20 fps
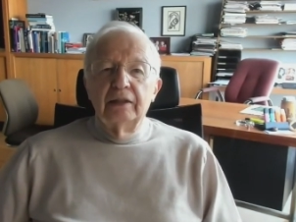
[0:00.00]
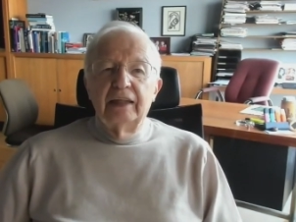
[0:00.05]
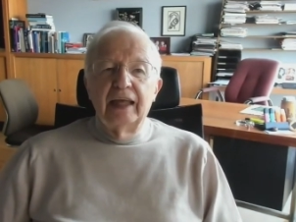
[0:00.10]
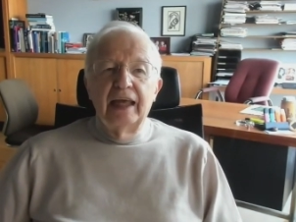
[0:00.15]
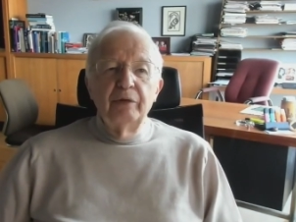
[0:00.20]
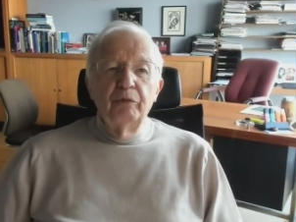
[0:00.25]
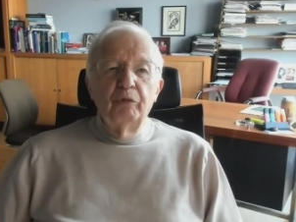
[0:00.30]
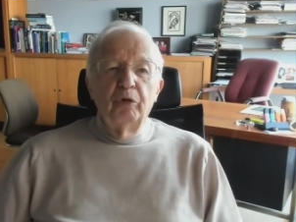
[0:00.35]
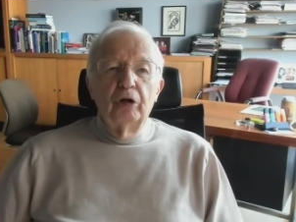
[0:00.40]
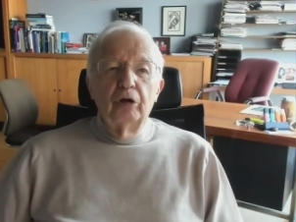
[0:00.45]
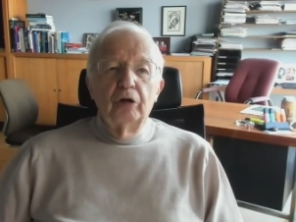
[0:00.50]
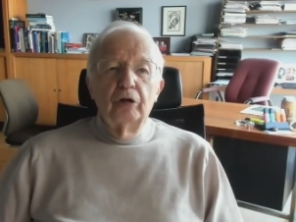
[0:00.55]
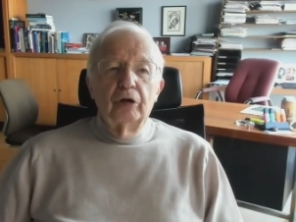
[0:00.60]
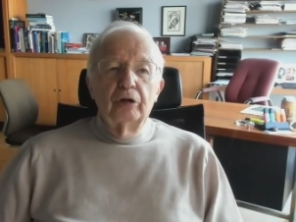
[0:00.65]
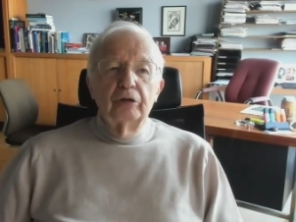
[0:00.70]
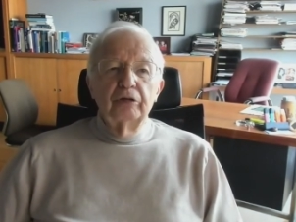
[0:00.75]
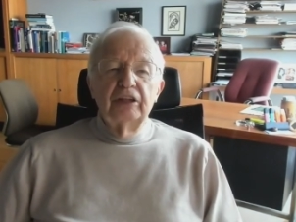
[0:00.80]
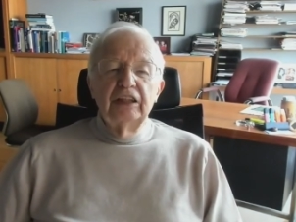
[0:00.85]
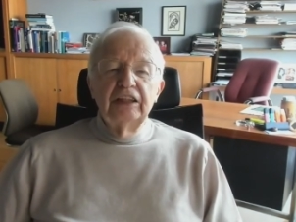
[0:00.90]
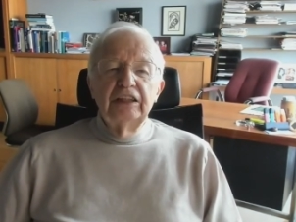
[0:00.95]

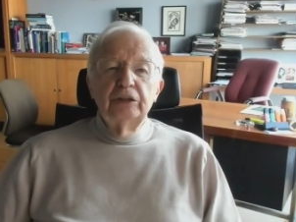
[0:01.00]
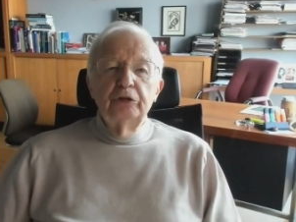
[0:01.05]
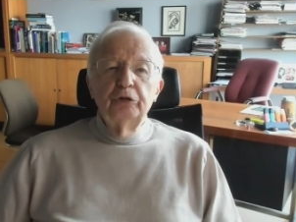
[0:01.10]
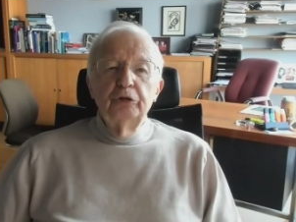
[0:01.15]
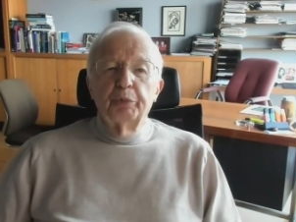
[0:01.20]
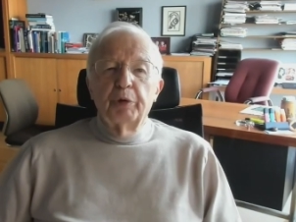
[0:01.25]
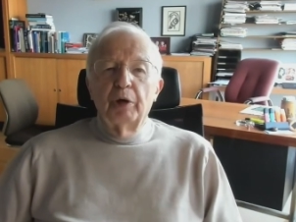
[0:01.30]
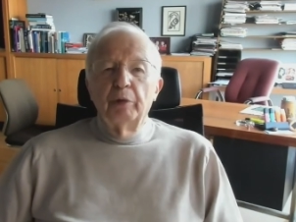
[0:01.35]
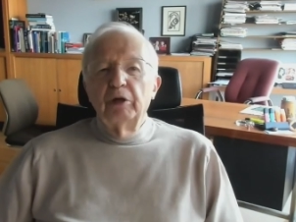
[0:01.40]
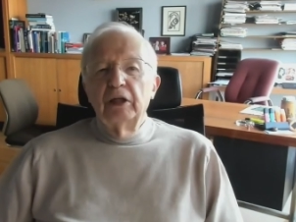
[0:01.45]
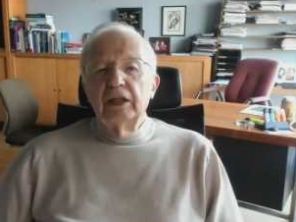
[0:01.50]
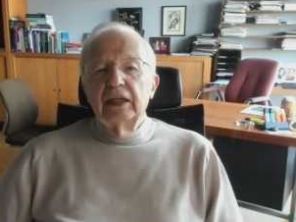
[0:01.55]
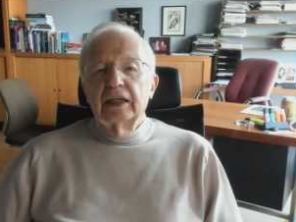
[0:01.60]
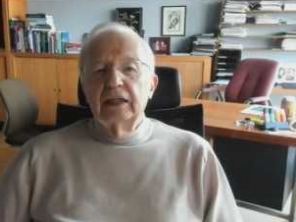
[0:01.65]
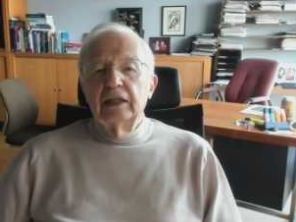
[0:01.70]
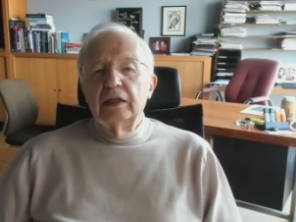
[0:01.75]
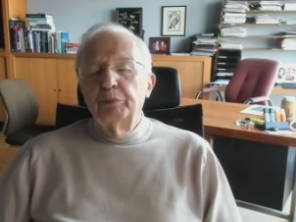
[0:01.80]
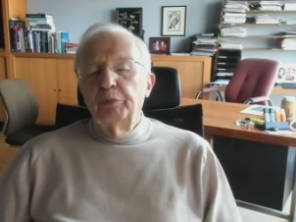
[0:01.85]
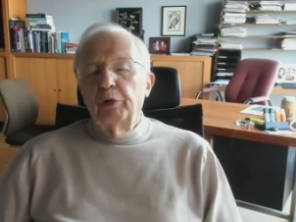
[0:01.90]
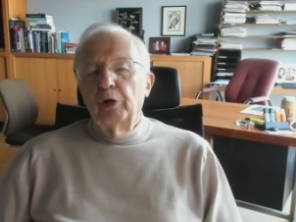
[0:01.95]
these
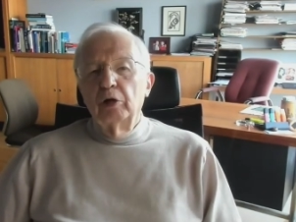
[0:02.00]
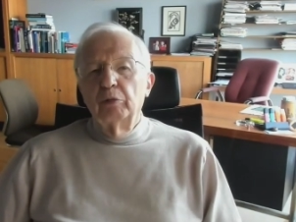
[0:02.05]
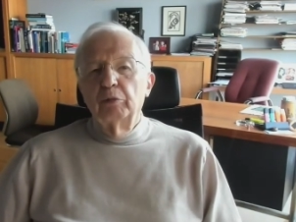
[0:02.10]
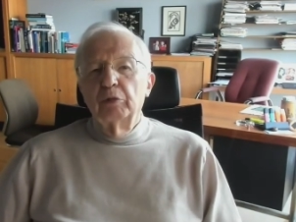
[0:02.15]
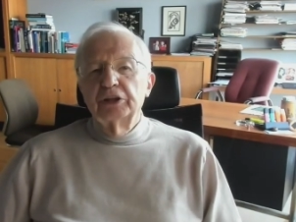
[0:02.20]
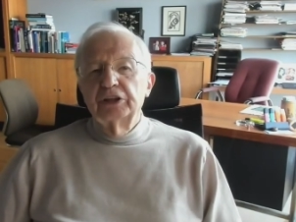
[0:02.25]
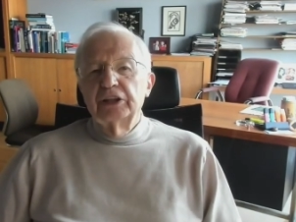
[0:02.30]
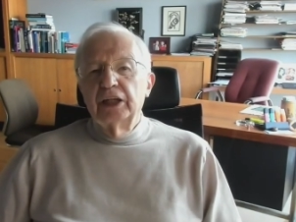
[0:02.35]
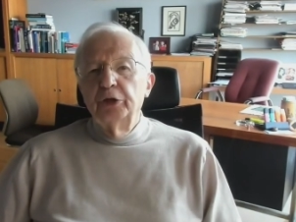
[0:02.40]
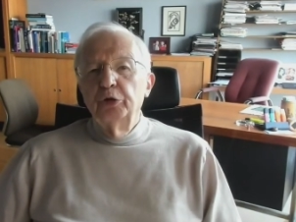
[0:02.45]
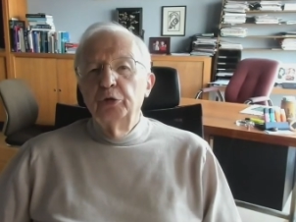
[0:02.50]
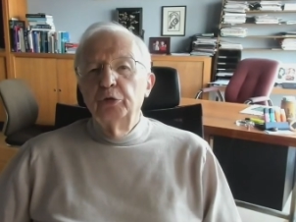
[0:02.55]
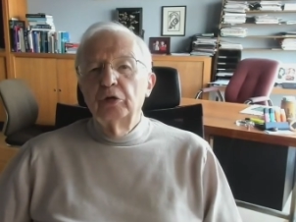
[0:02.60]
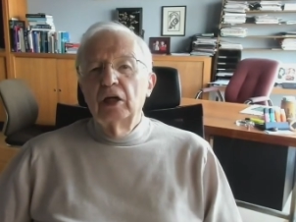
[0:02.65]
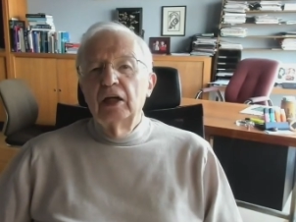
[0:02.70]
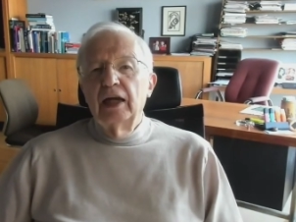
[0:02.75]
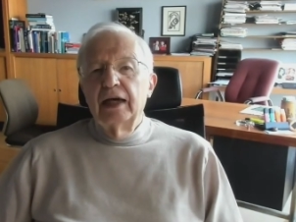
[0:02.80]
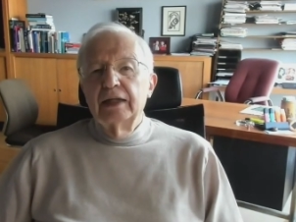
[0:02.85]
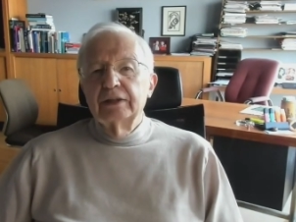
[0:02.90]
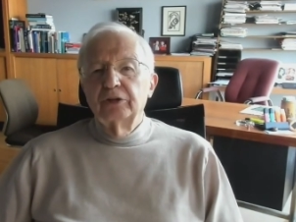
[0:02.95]
supramolecular polymers, a new
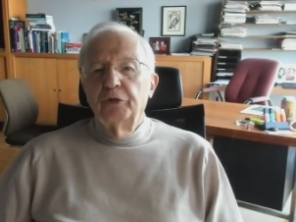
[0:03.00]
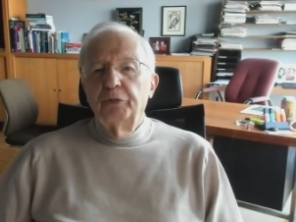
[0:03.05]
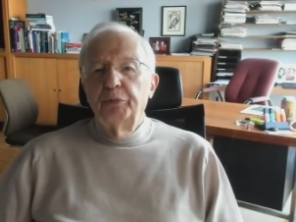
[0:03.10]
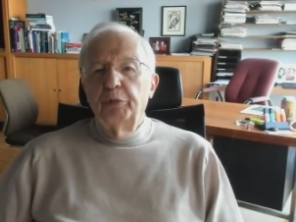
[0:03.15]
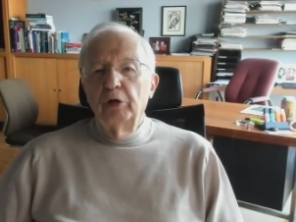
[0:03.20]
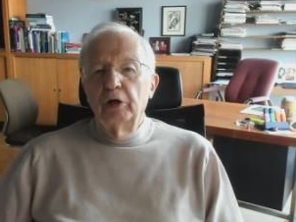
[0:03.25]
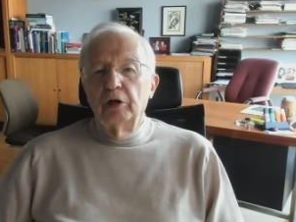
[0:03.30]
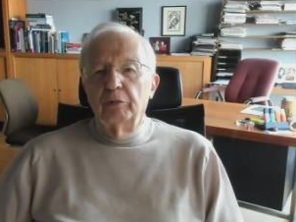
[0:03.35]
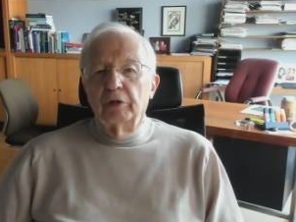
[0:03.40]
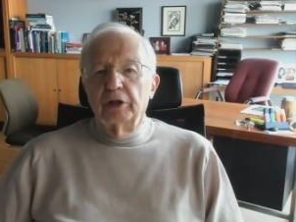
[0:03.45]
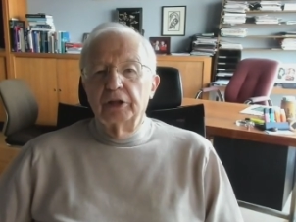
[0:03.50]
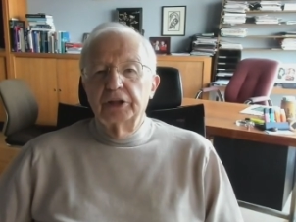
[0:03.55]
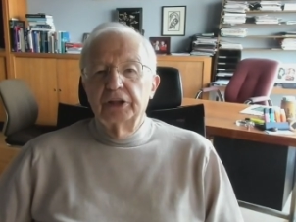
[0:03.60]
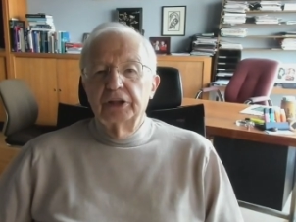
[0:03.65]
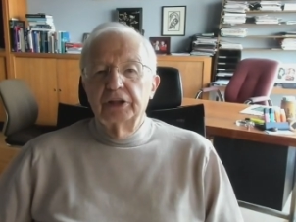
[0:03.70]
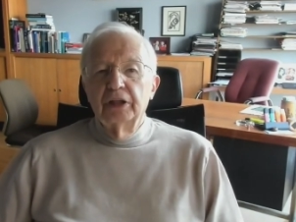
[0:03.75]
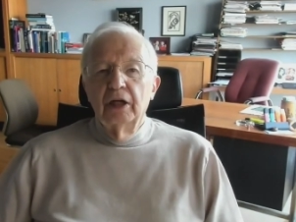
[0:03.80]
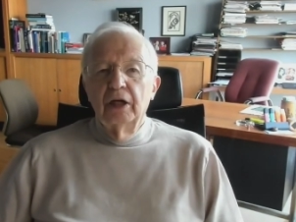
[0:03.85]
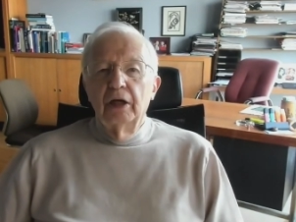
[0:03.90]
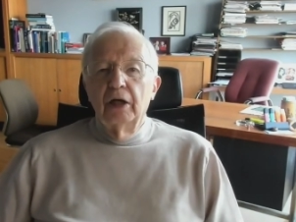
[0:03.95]
class of
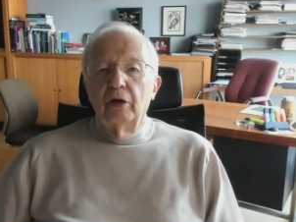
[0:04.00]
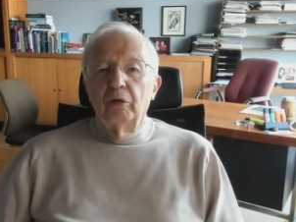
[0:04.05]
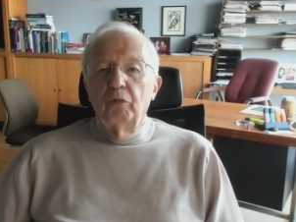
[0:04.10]
polymers,